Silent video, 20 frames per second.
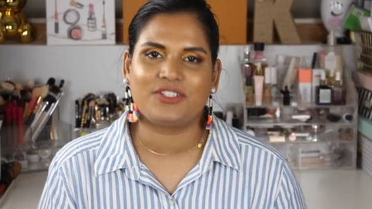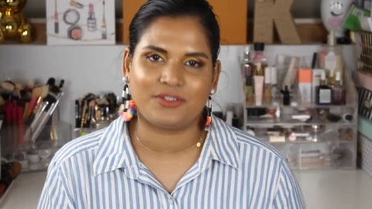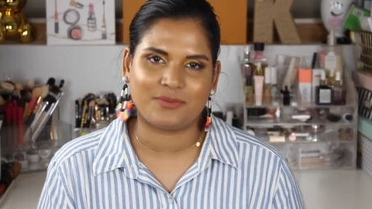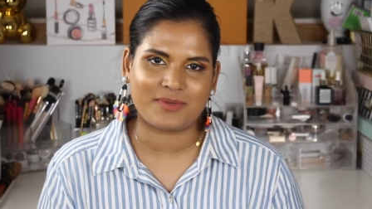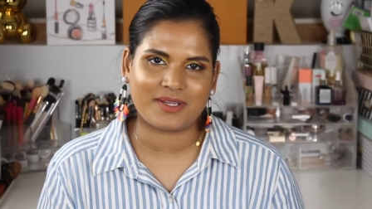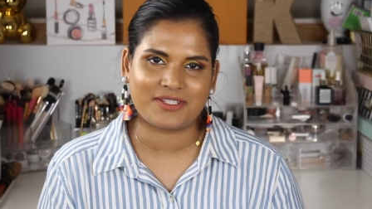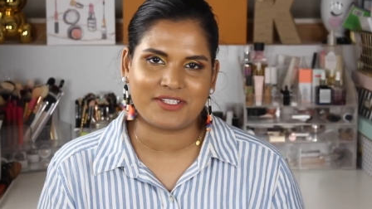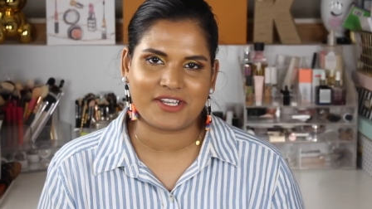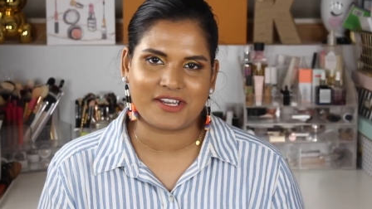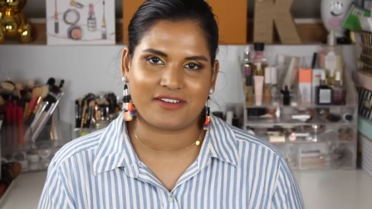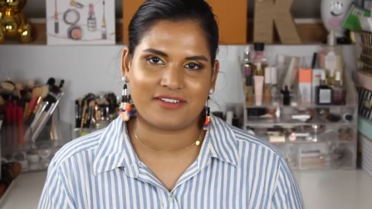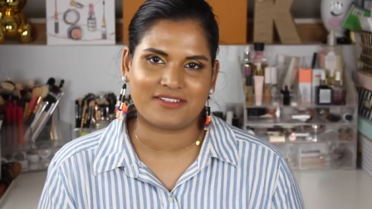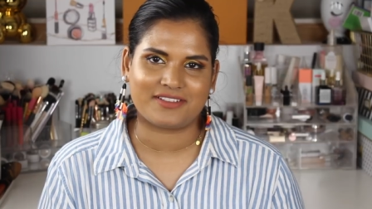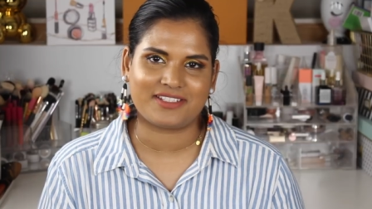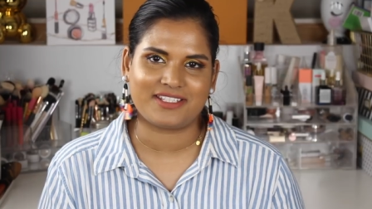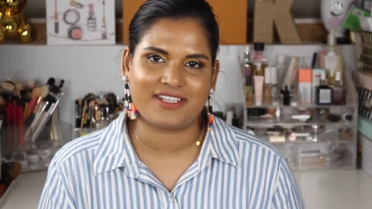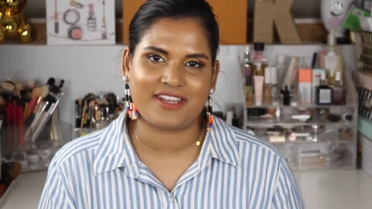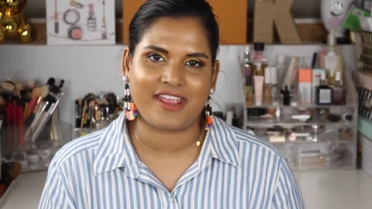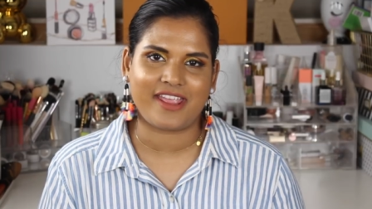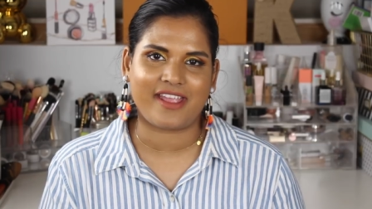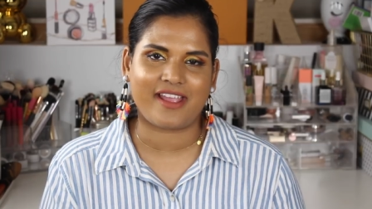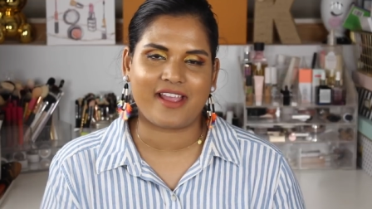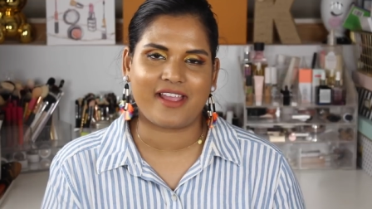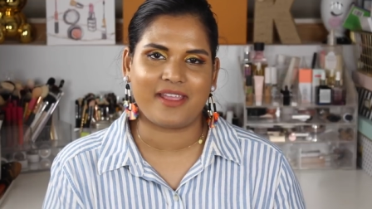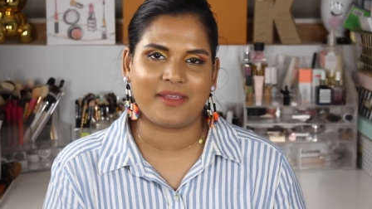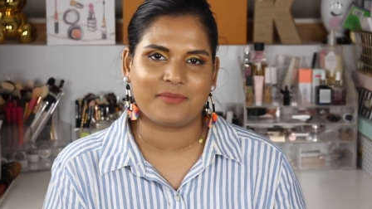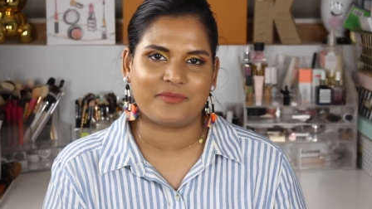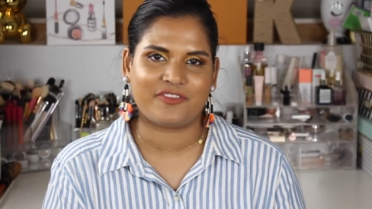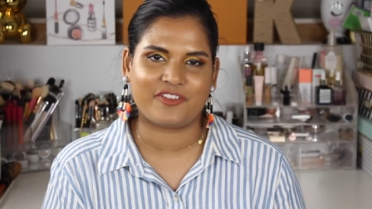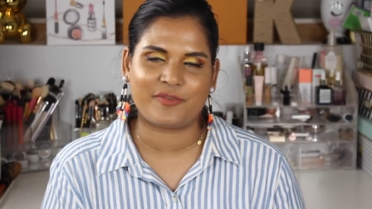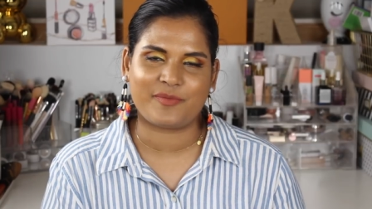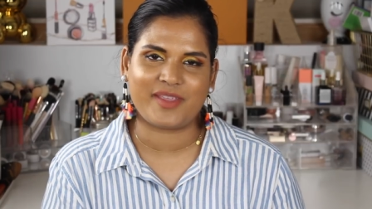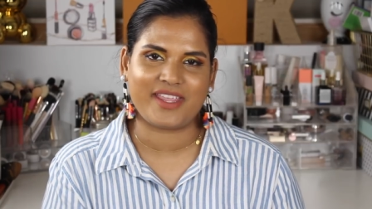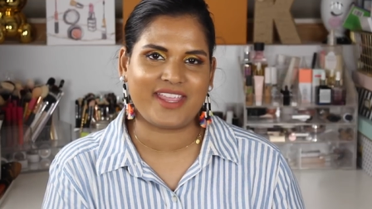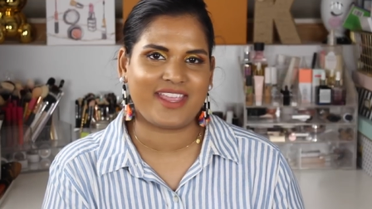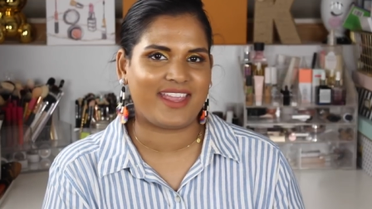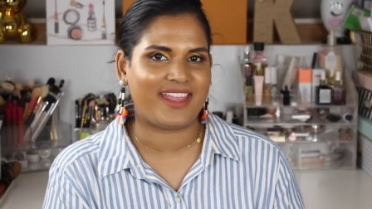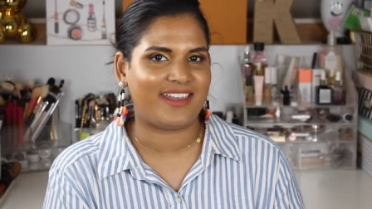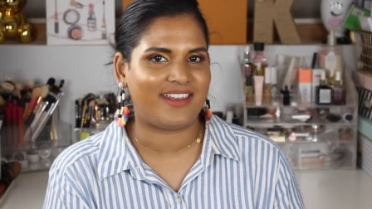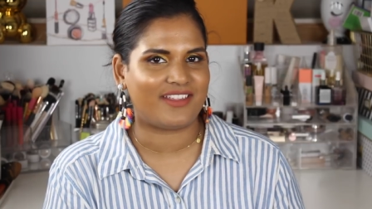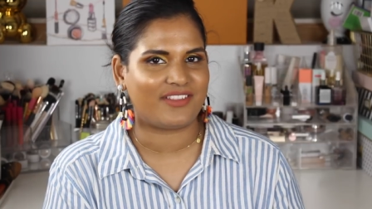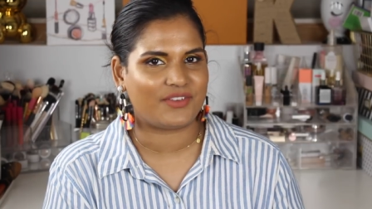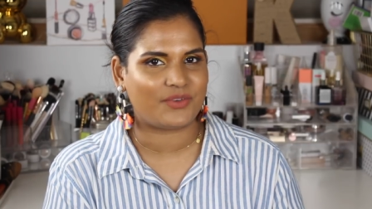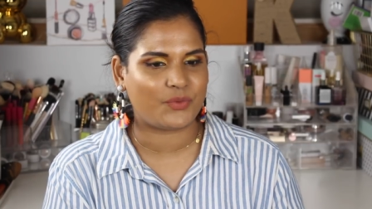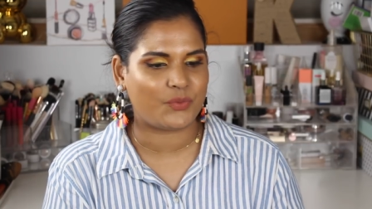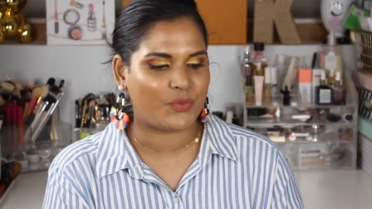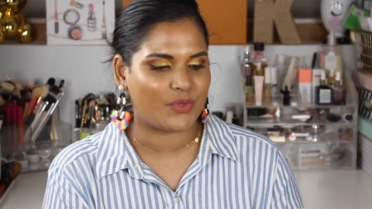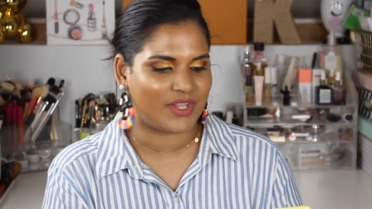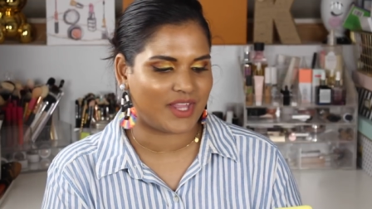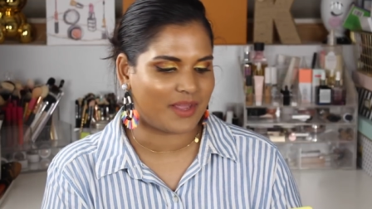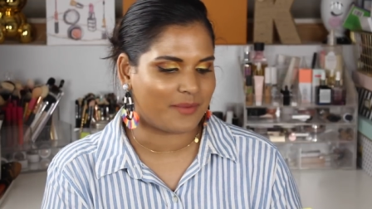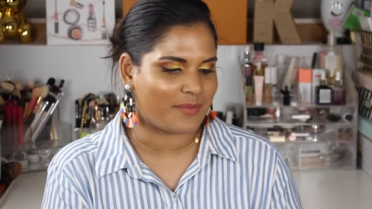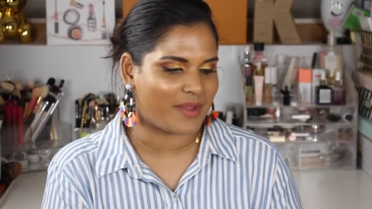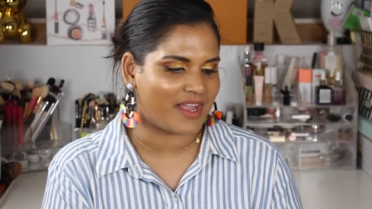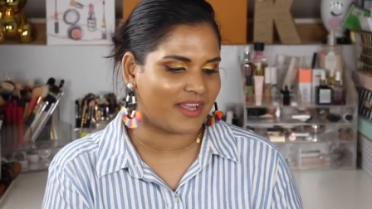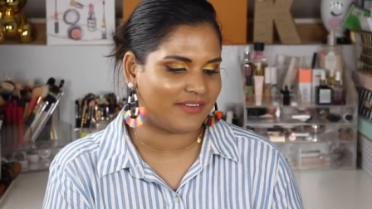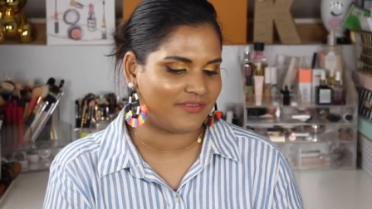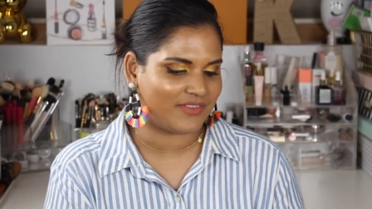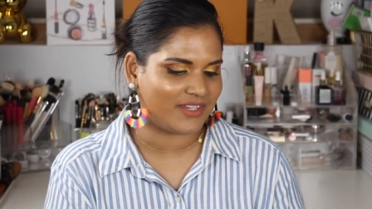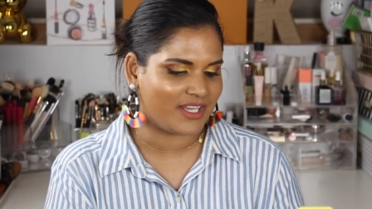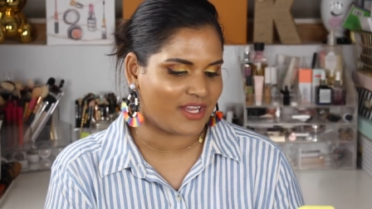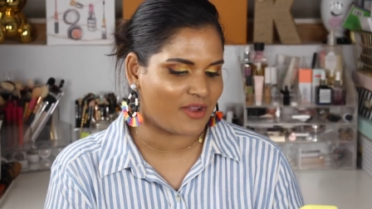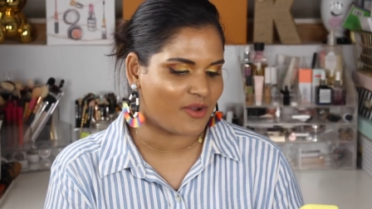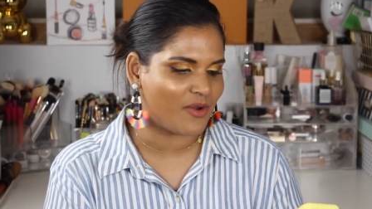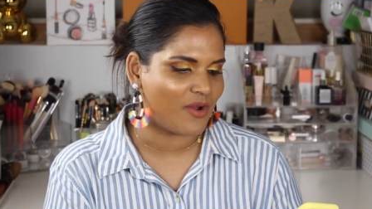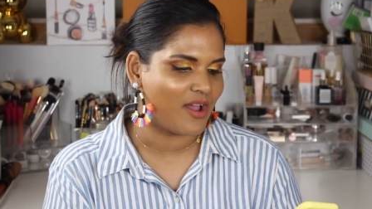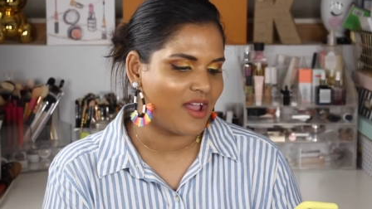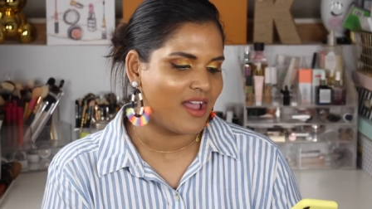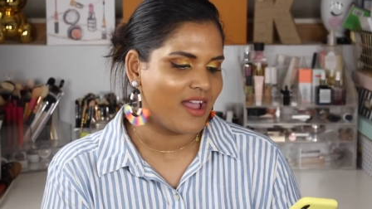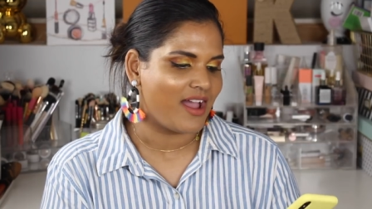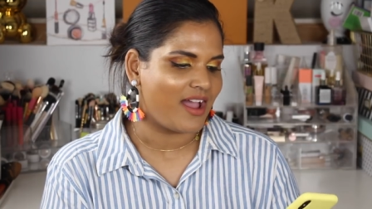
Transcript: to my channel. Today I am filming another Will I Buy It video.